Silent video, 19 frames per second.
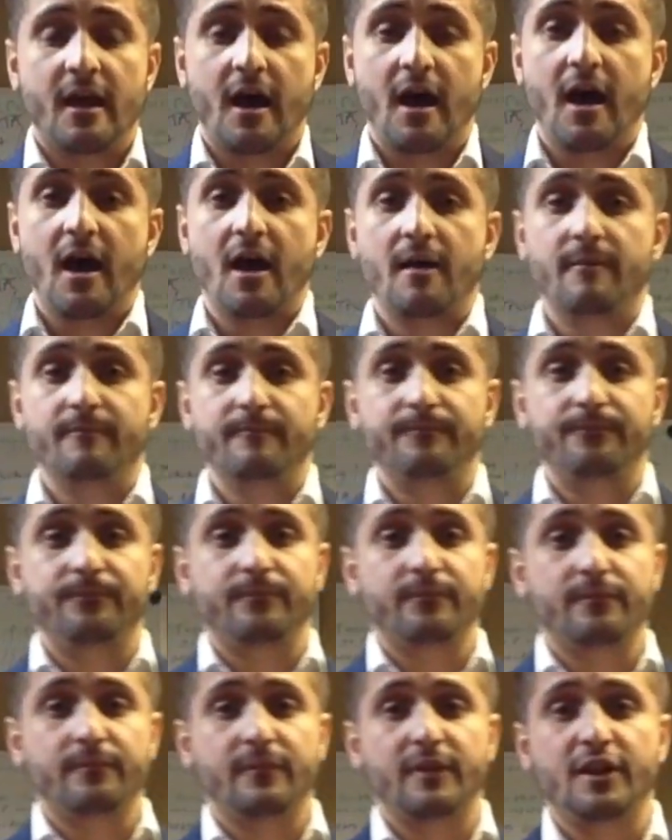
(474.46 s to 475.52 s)

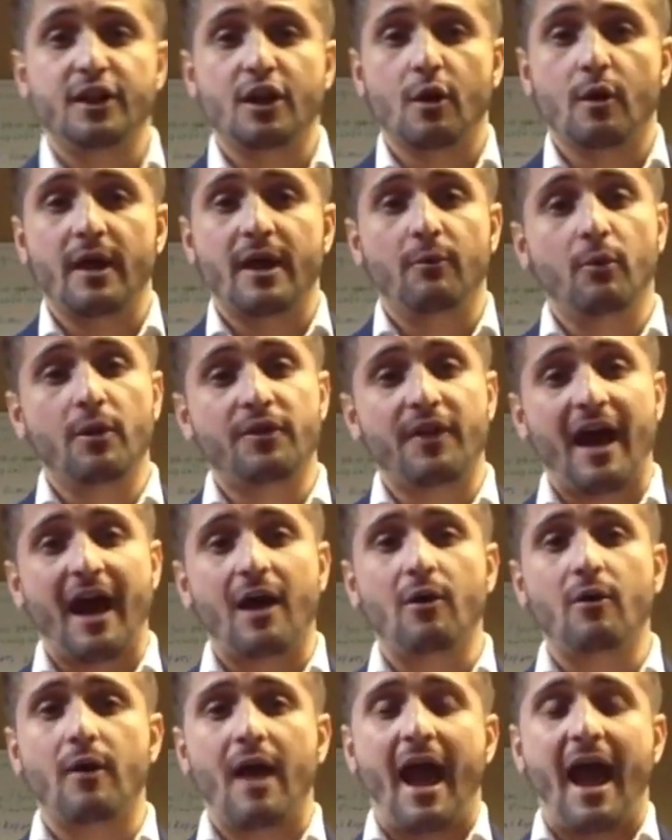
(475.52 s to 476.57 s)
And
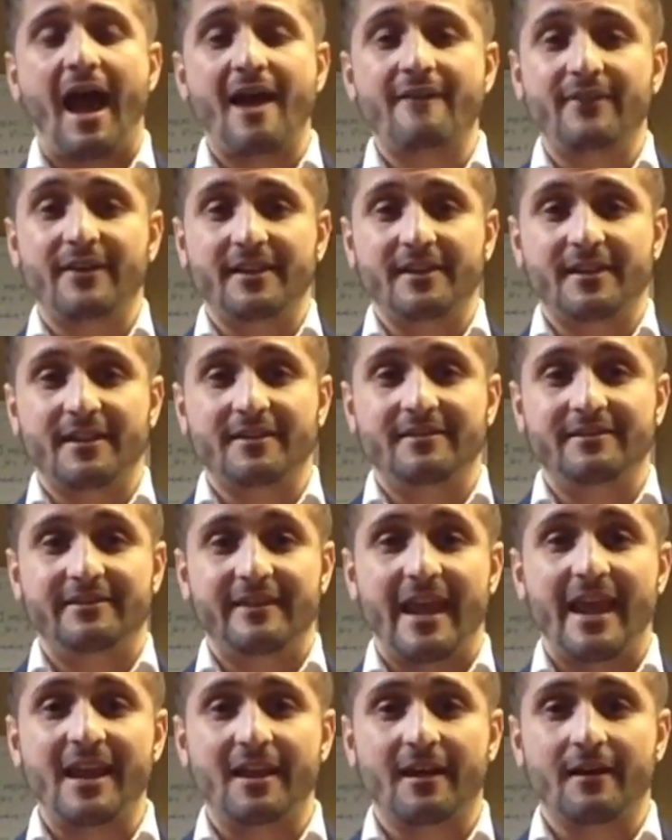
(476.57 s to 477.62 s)
without having the
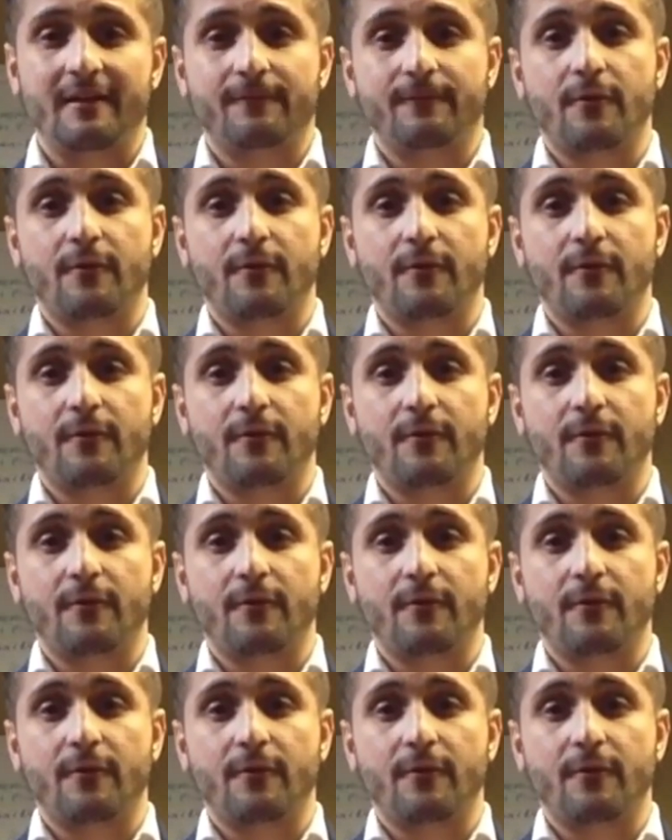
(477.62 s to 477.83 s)
data